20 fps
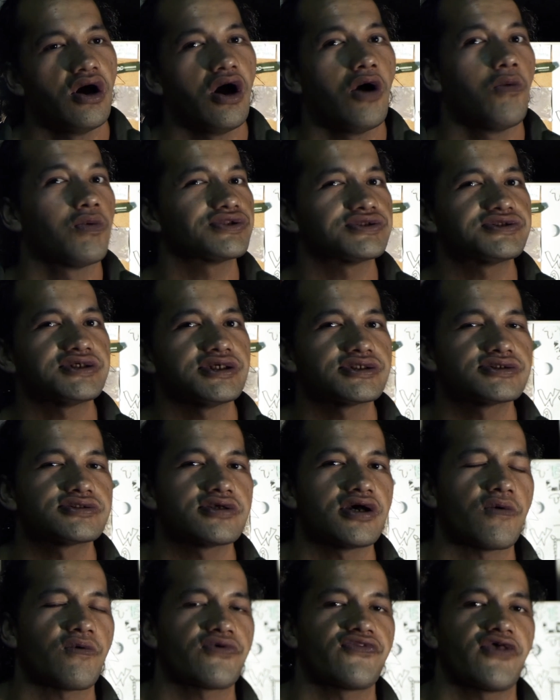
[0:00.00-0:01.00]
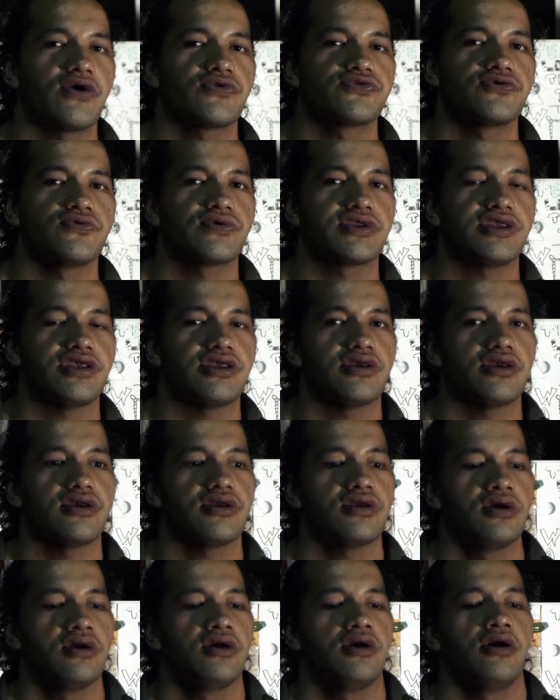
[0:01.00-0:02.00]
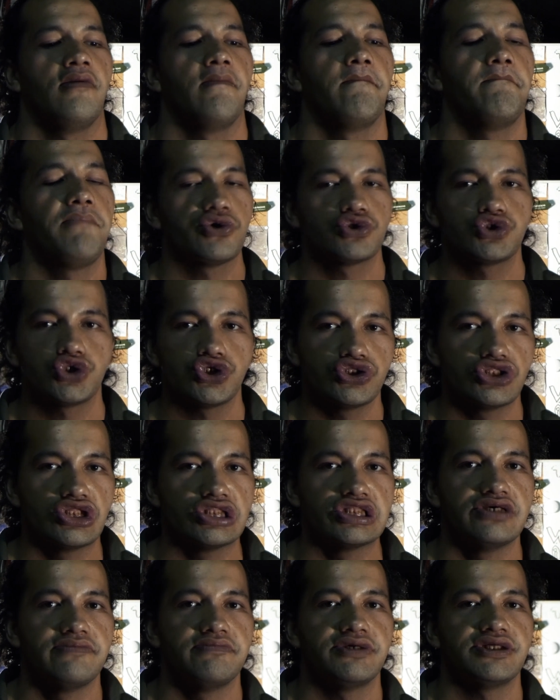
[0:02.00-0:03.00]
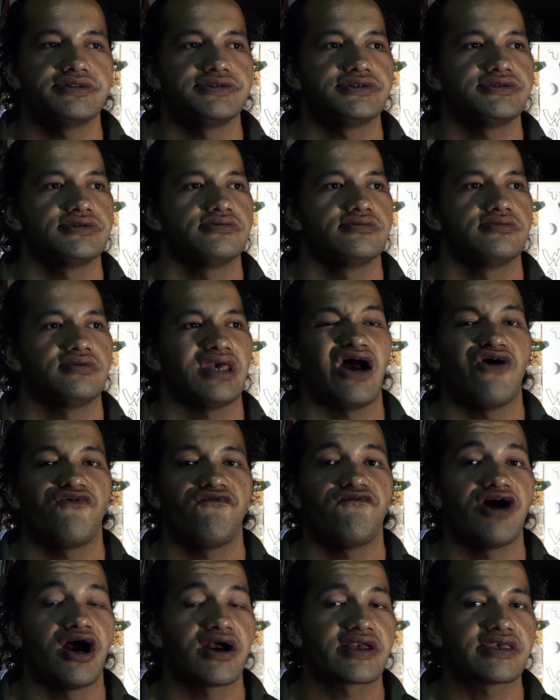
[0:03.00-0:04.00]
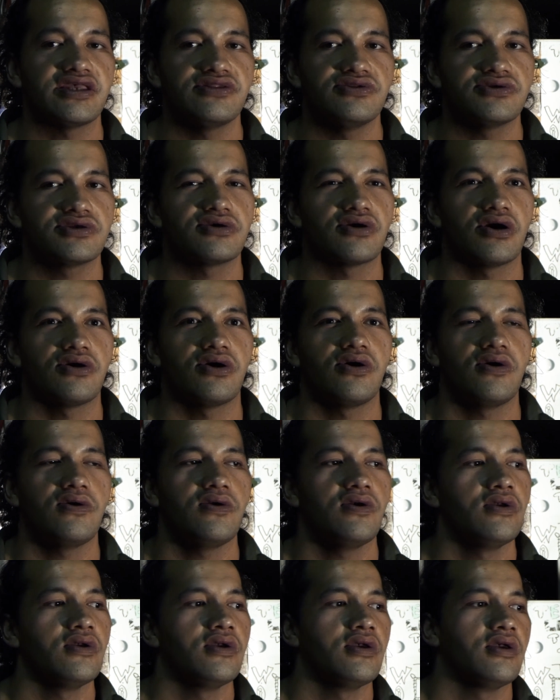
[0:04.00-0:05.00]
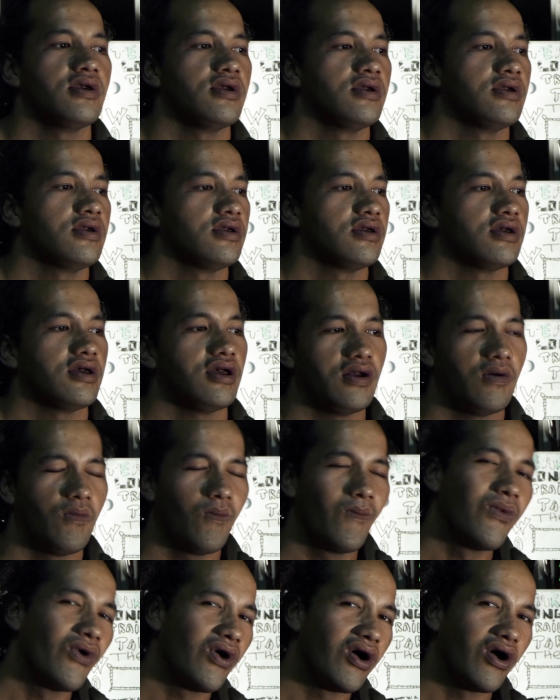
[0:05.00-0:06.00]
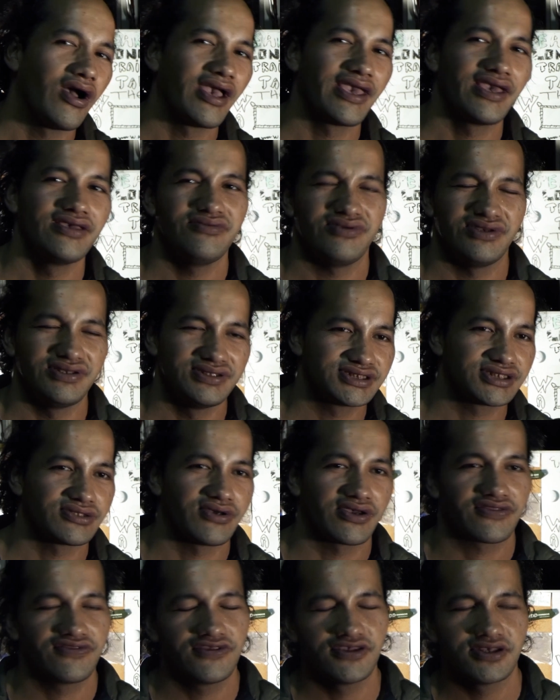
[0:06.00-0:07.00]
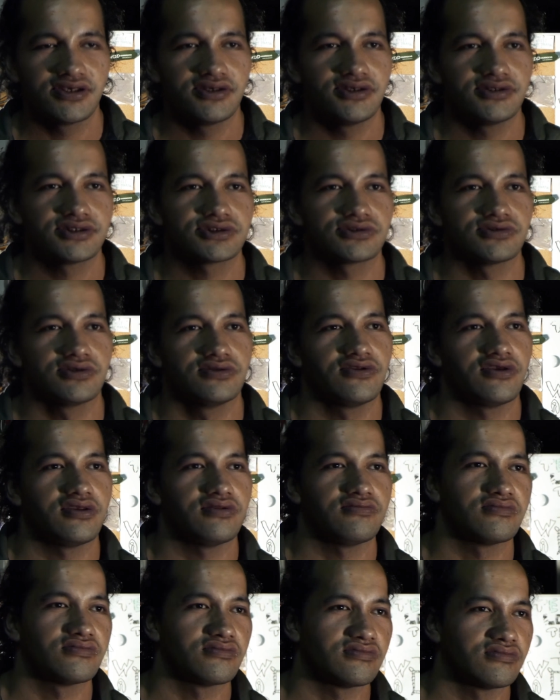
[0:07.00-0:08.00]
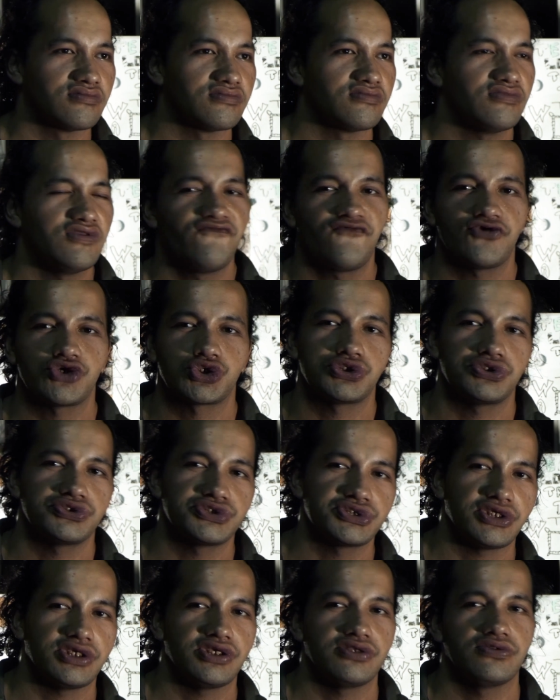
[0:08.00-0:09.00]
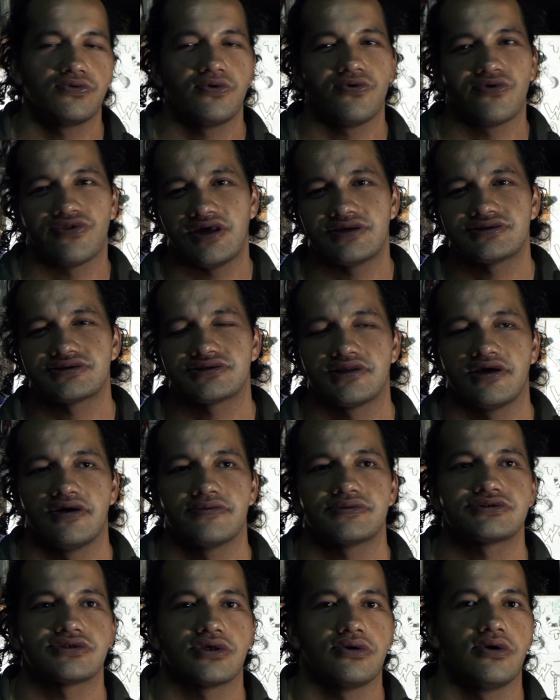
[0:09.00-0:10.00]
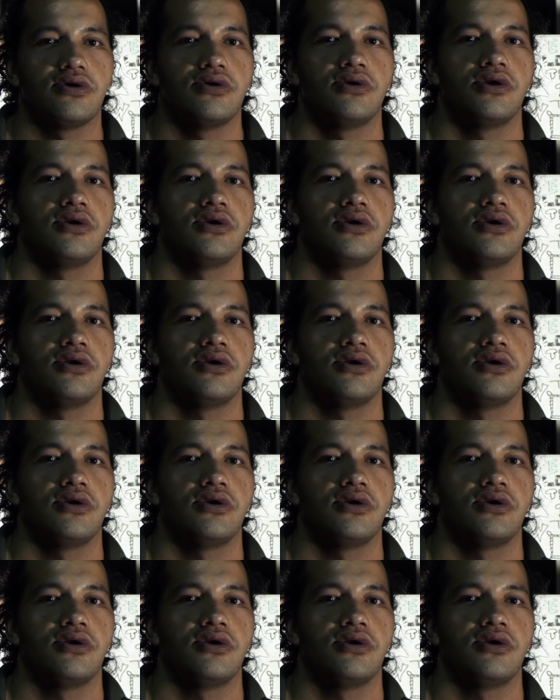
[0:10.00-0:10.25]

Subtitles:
I want to test out with outdoor gear, pushing the limits, how far can you go, and why it's like this, and then efficiency and all that stuff. So